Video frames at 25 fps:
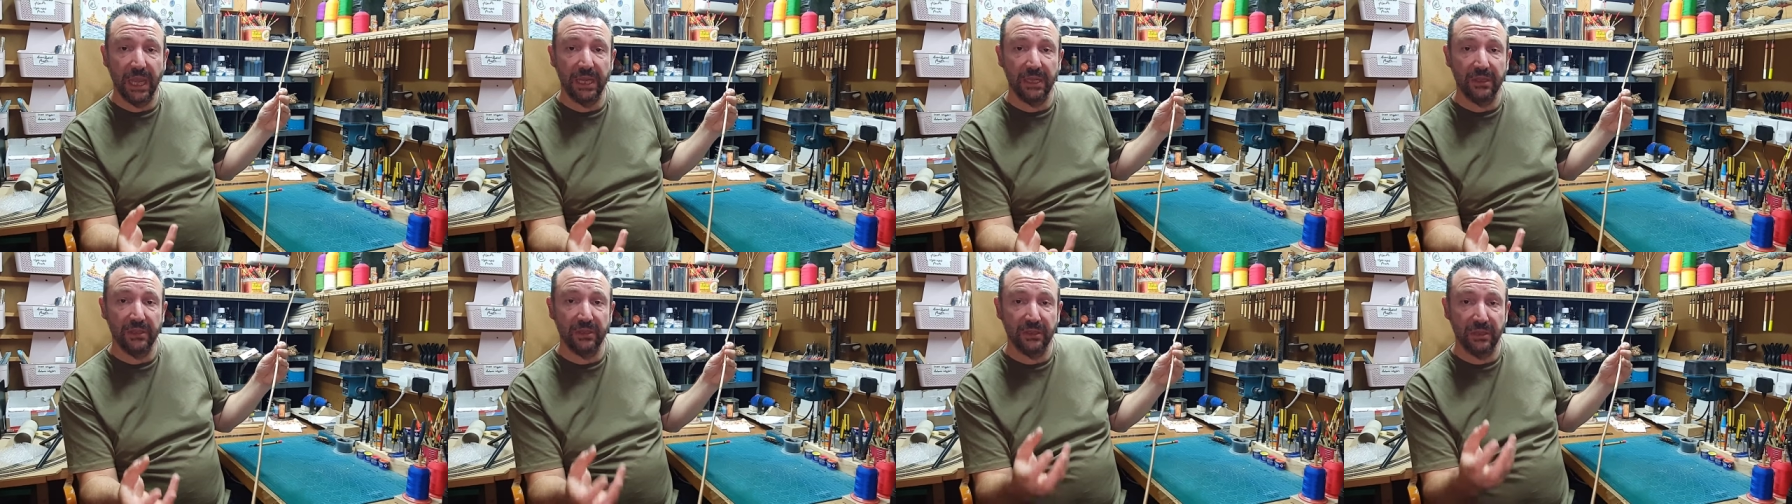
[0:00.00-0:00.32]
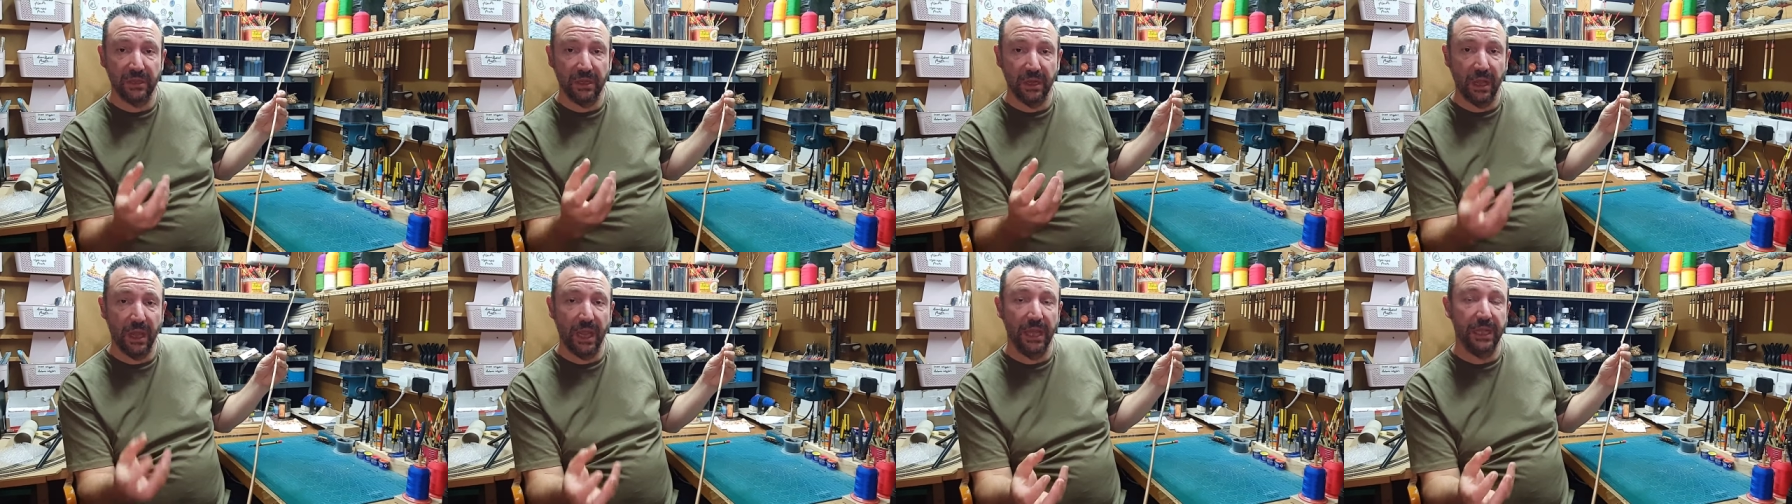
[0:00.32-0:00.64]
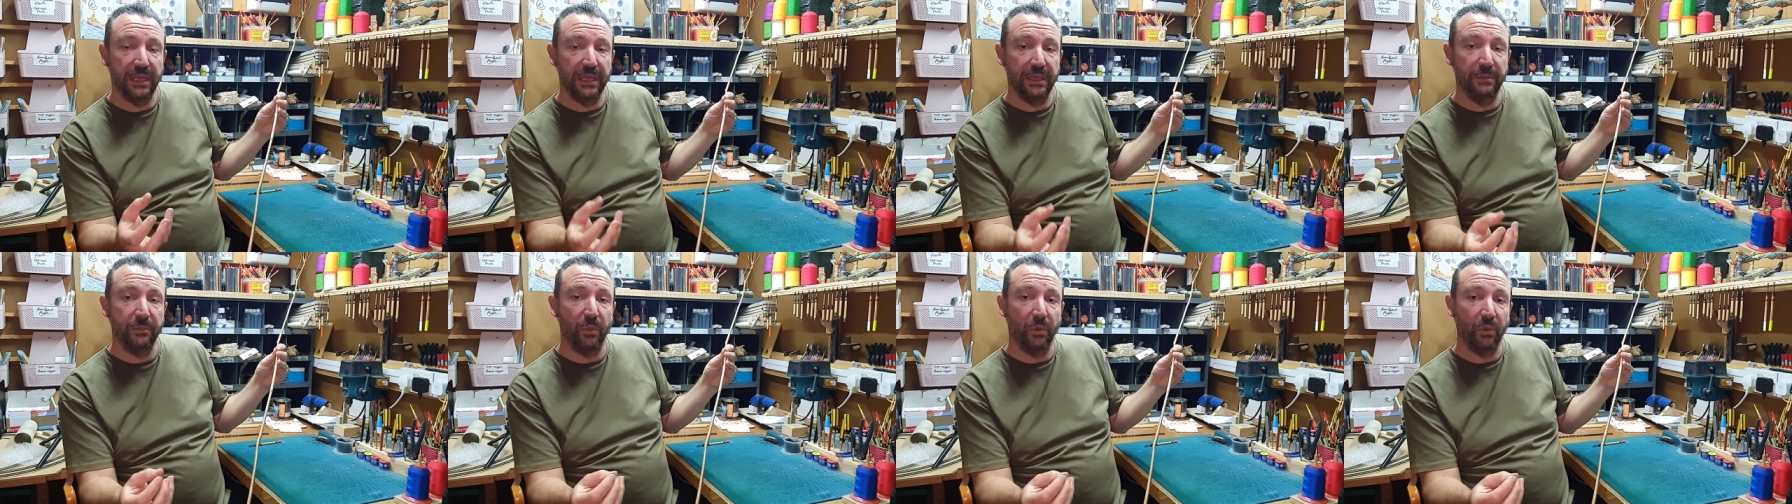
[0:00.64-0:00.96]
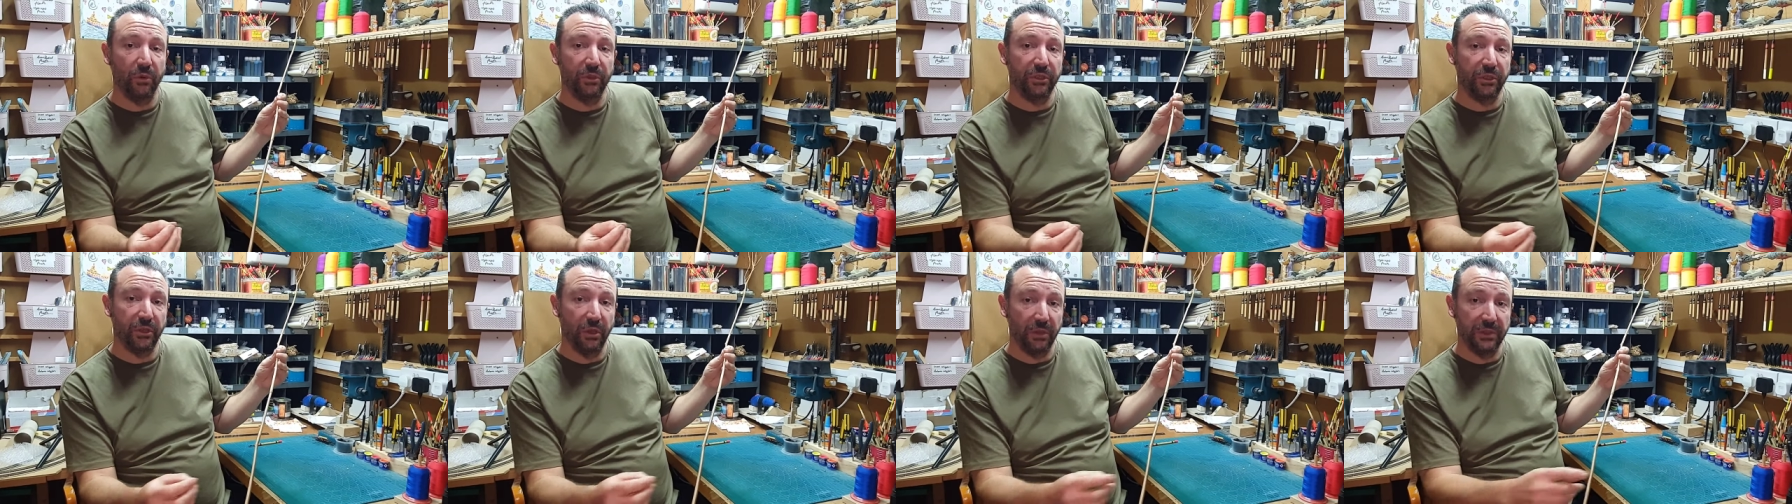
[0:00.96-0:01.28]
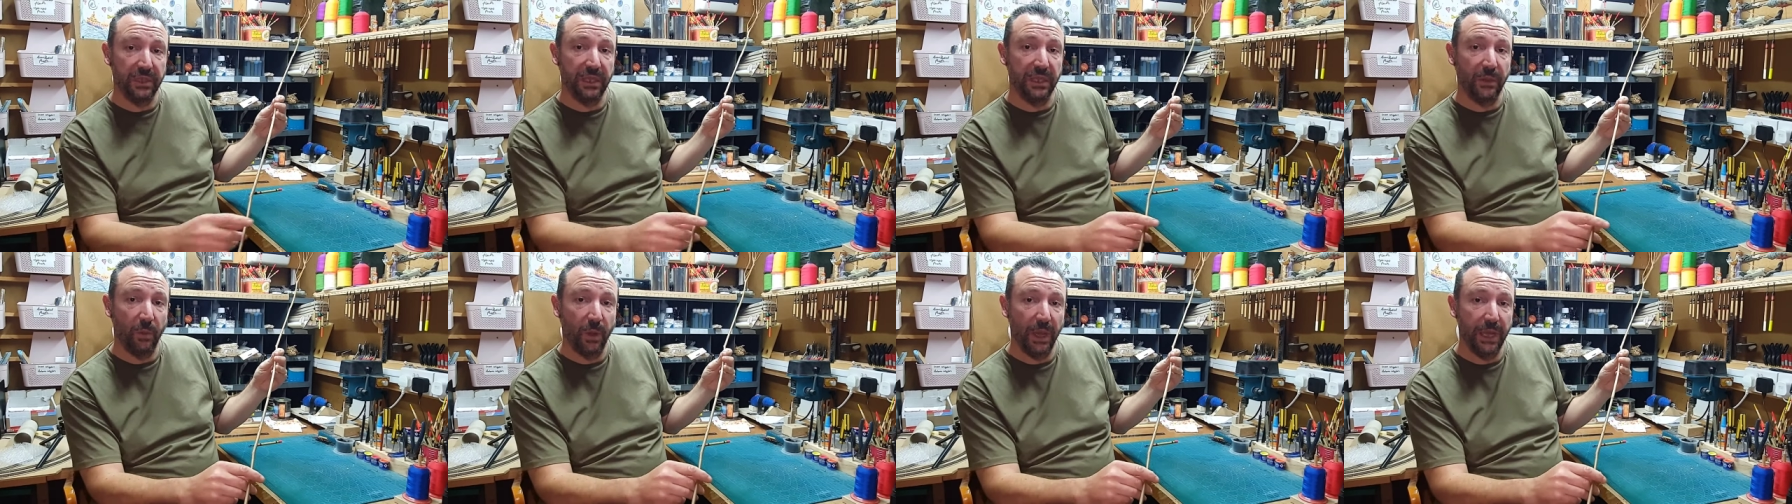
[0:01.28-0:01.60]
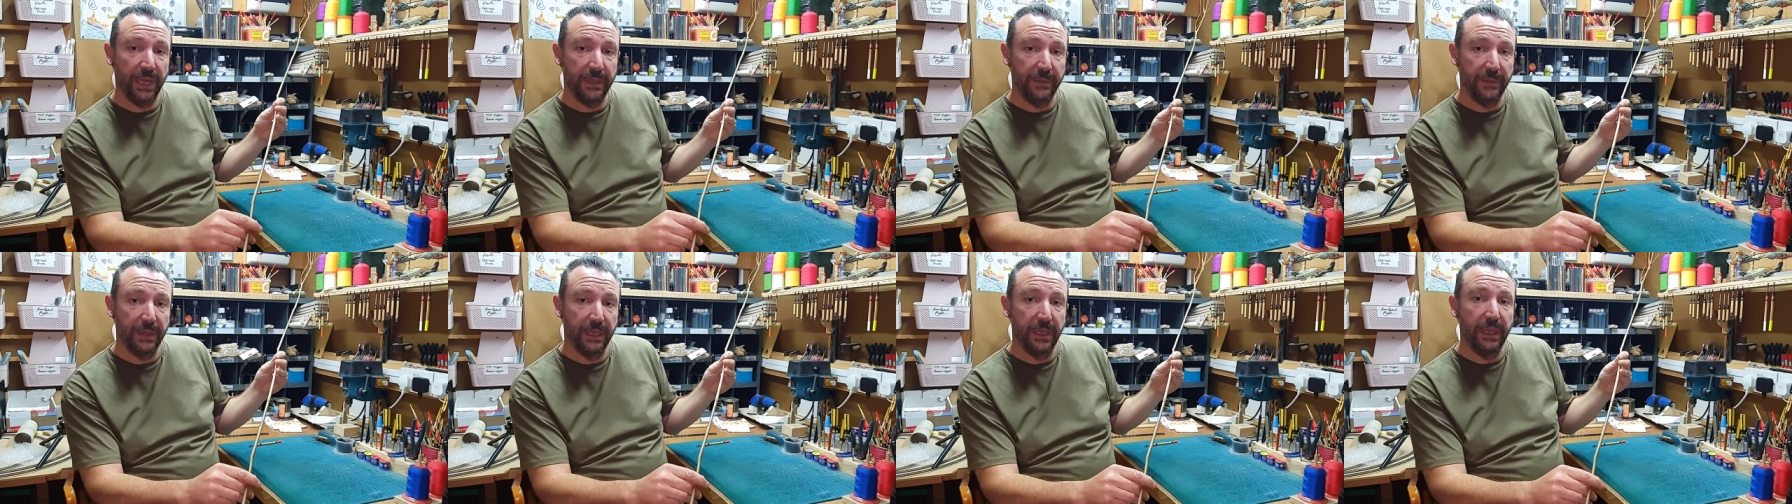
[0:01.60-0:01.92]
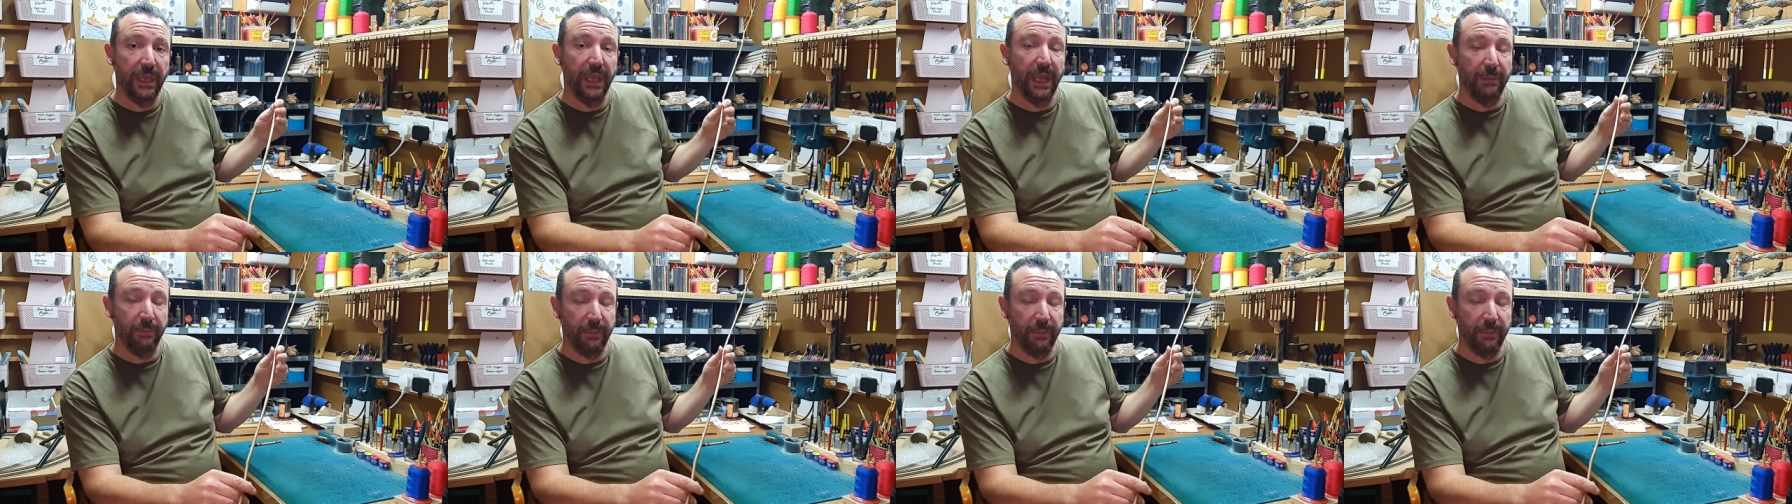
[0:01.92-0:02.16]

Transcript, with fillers: take slightly more shotting weight